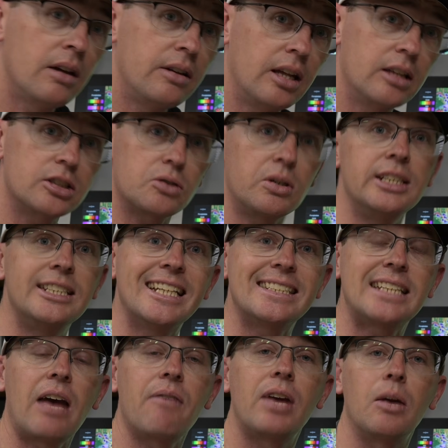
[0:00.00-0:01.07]
Now the screen
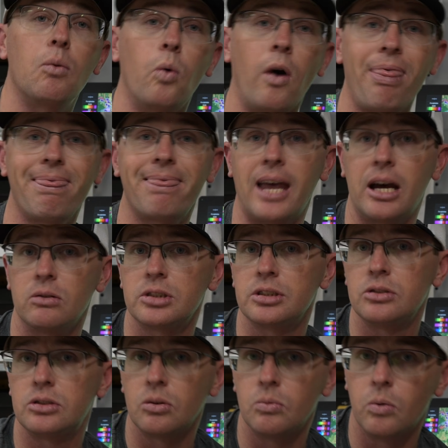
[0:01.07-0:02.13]
does have a
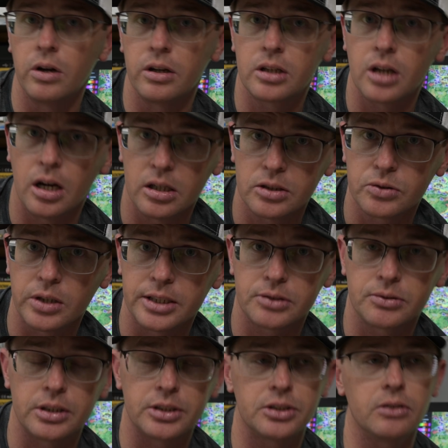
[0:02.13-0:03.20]
1000:1 contrast
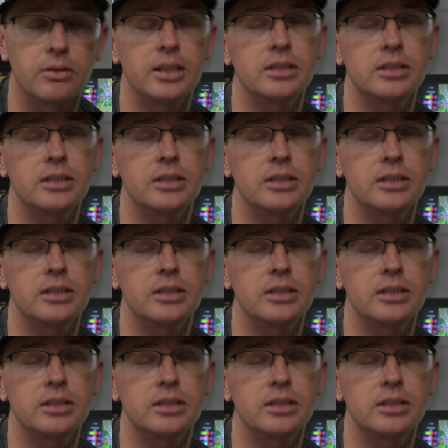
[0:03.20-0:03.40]
ratio.